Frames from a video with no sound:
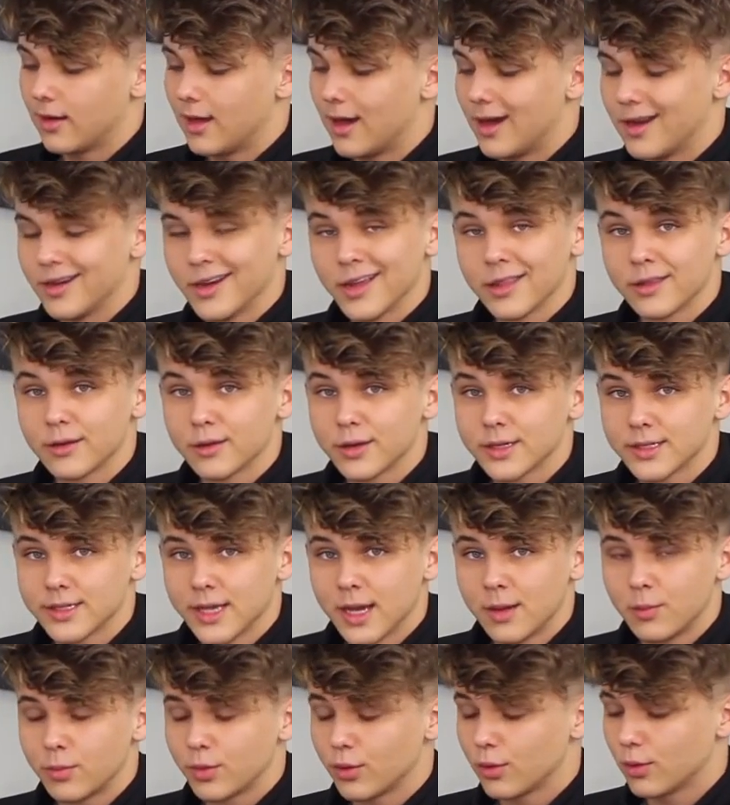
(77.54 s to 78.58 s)
Another
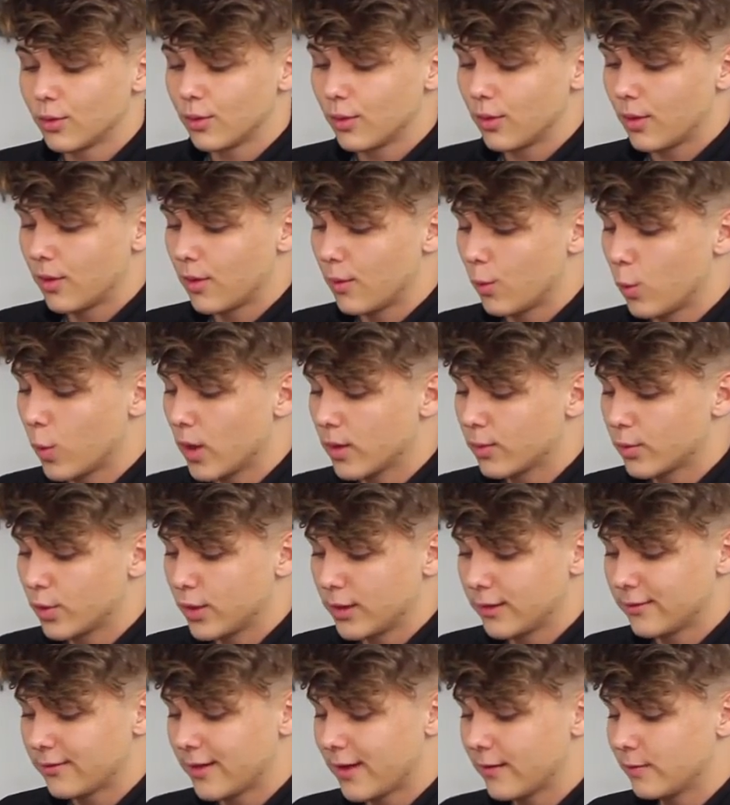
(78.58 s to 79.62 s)
example,
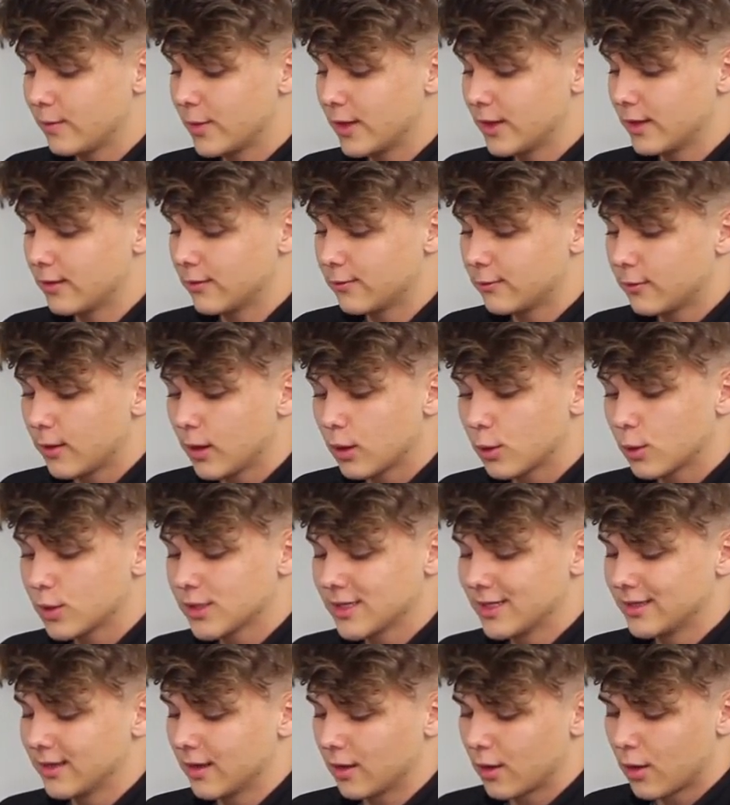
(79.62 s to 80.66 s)
1.5 million
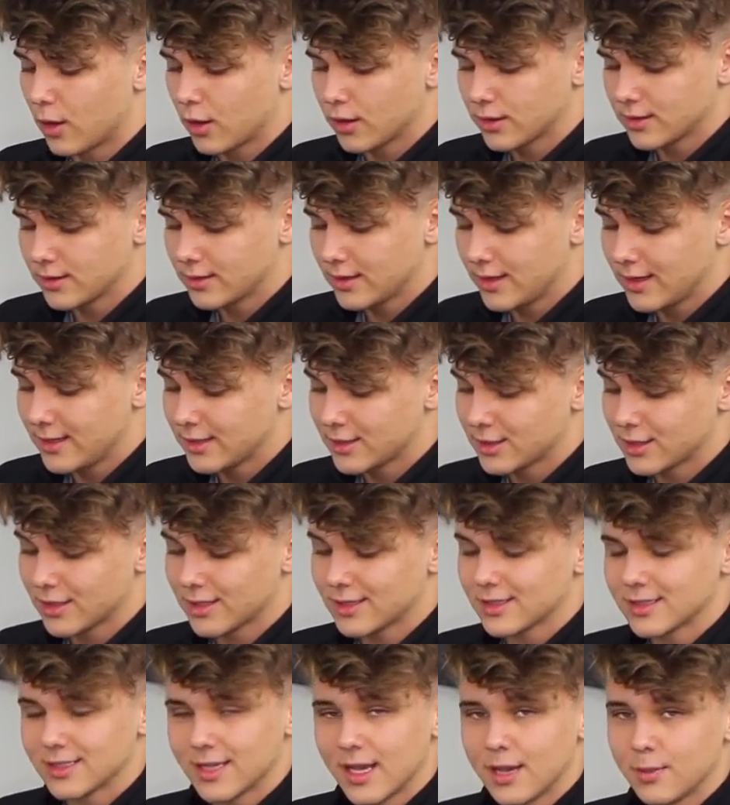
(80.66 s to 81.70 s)
followers in the cars niche,
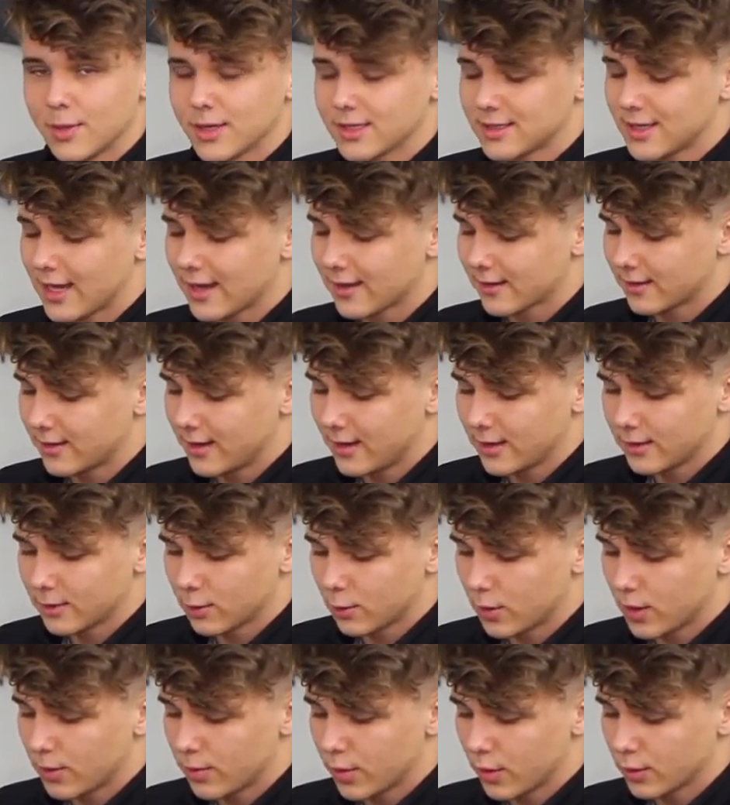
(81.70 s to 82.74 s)
same exact thing, they're
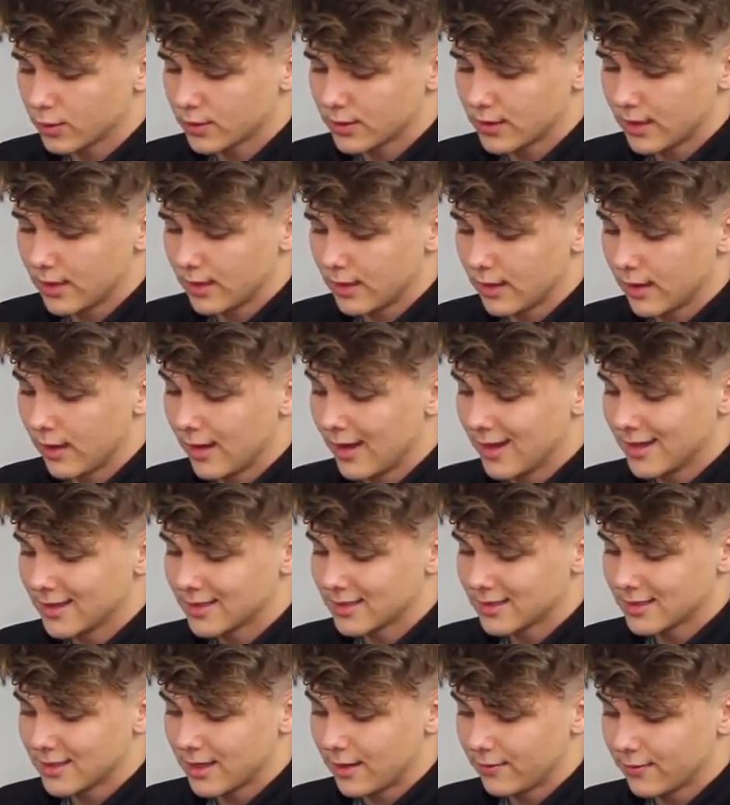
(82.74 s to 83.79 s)
reposting
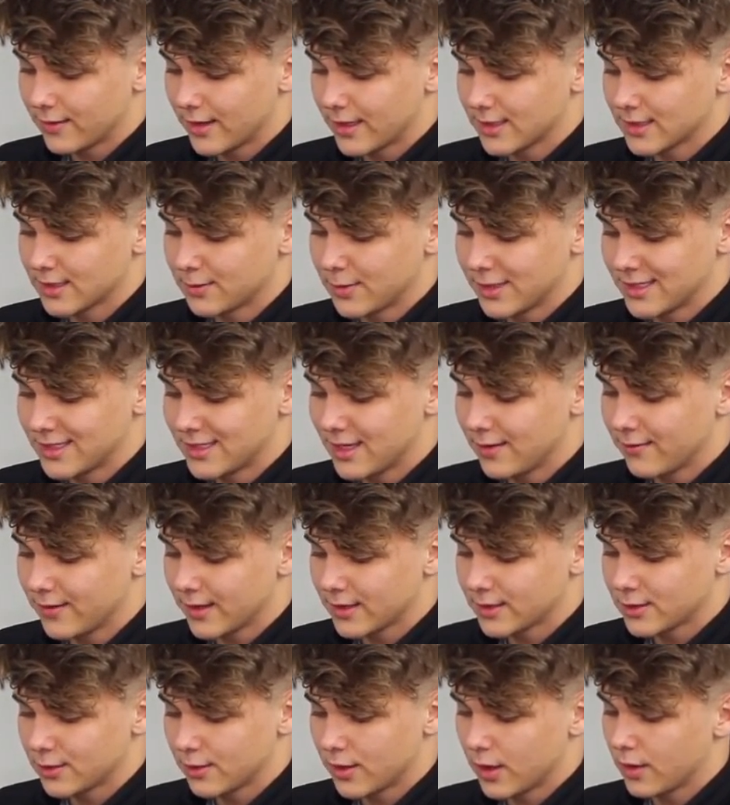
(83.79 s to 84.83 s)
stuff that's
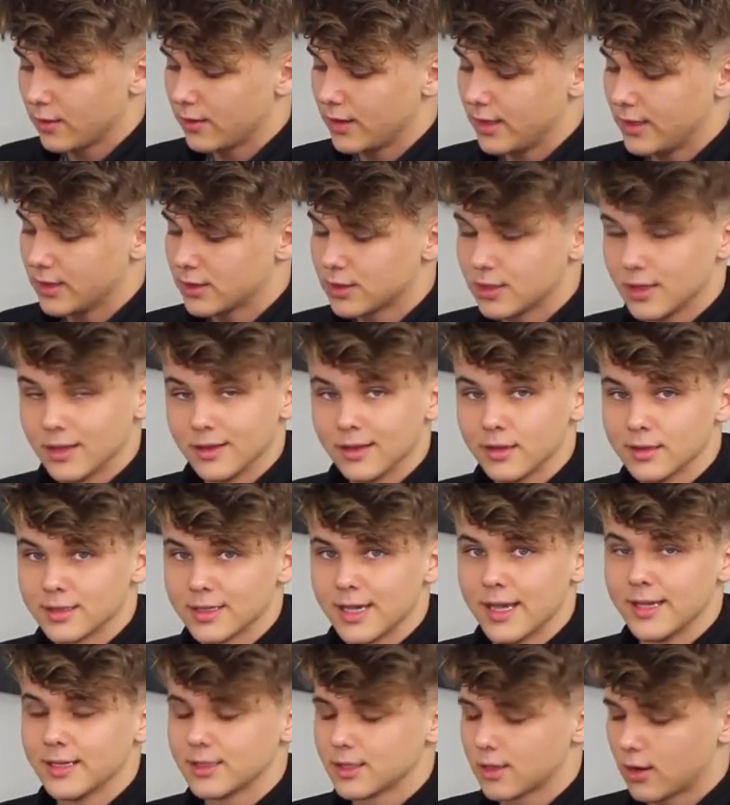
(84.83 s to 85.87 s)
specific to their niche, in this
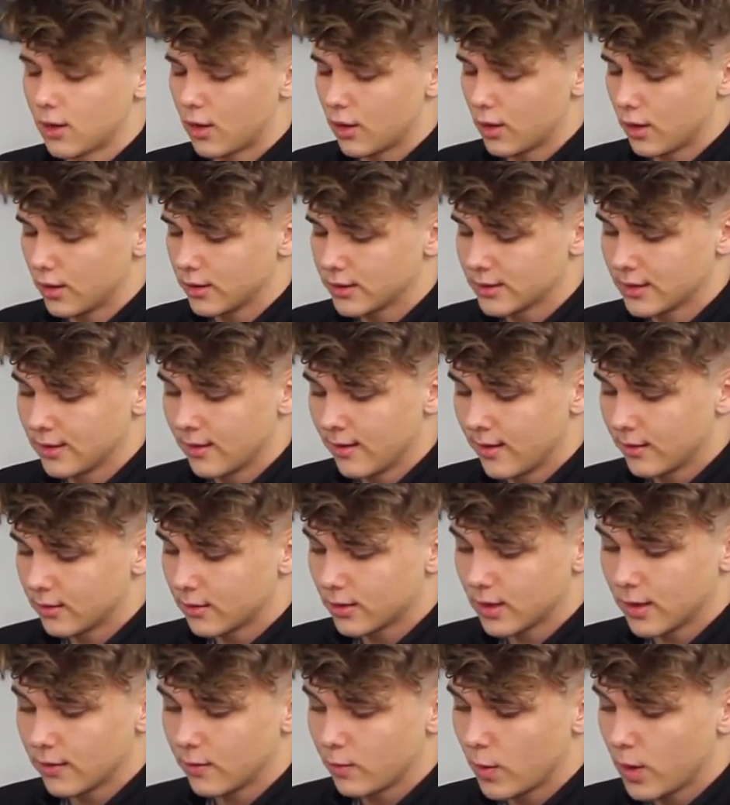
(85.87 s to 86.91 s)
case cars,
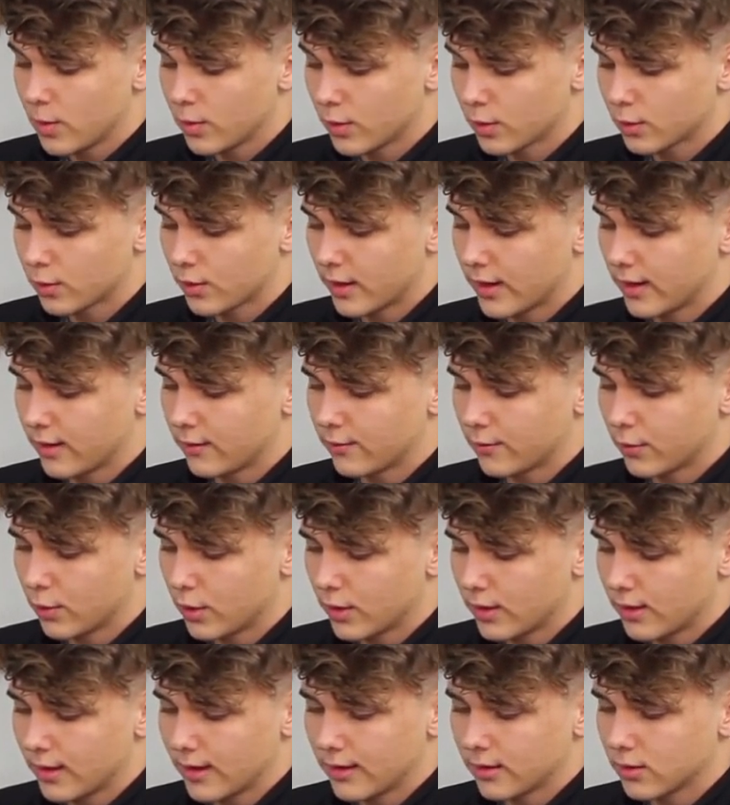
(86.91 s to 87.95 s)
they're giving people credit
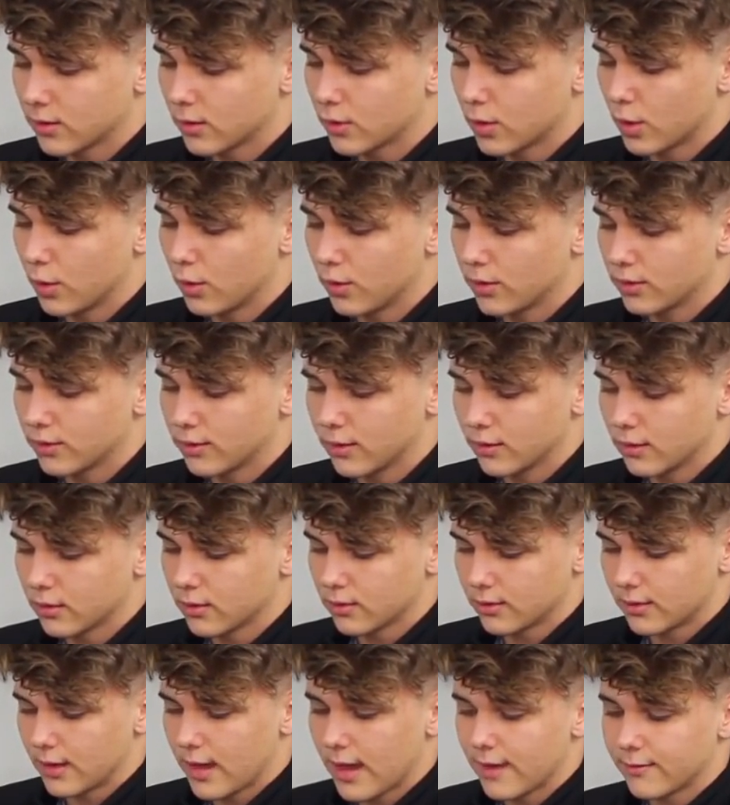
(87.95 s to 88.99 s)
for it and they're growing,
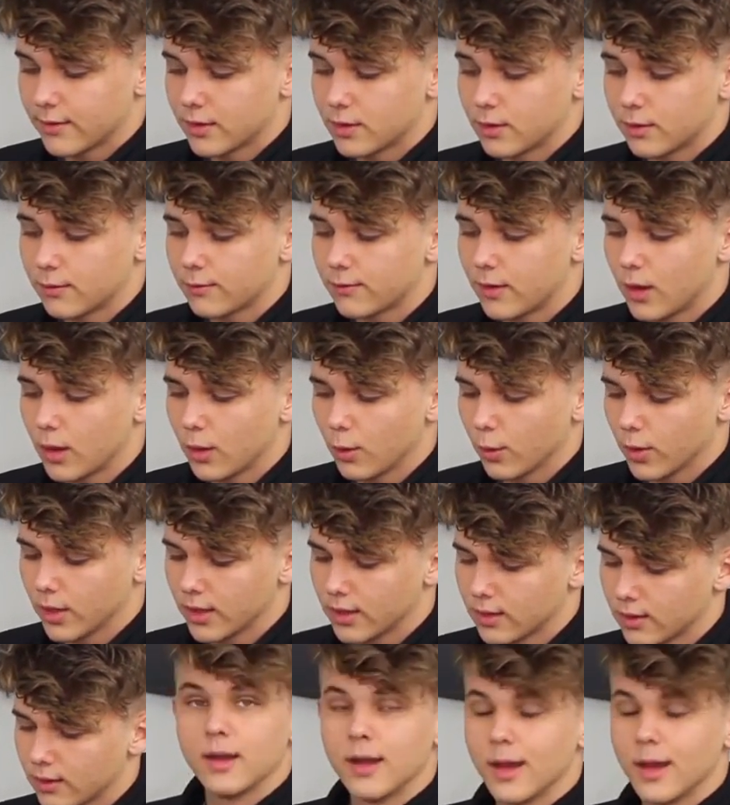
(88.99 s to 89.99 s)
they have a little following.